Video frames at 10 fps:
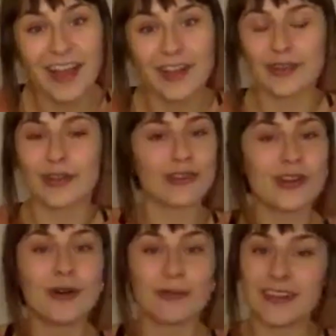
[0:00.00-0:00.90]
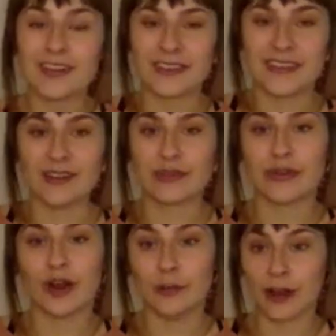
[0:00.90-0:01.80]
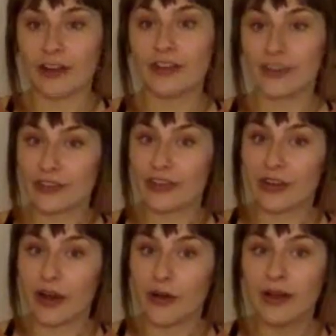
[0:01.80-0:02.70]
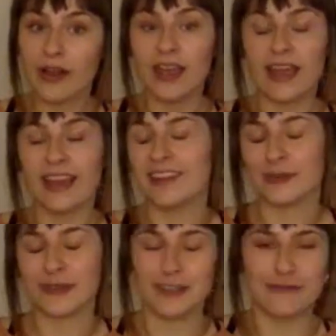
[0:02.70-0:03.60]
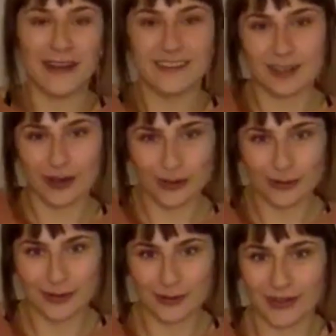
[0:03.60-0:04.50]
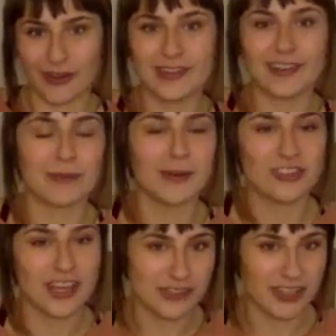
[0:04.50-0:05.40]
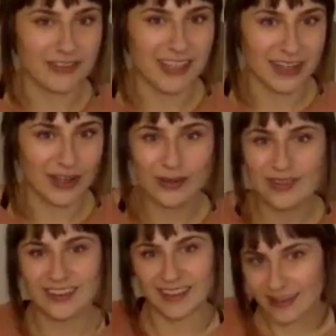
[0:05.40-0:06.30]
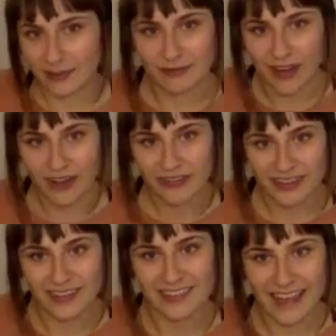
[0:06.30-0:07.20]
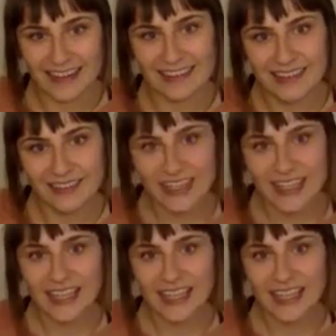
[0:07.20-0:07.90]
So those are all really good things for home gardeners to know. And it's really fun to go through the results, especially if you have kiddos, to get them involved on the science of it.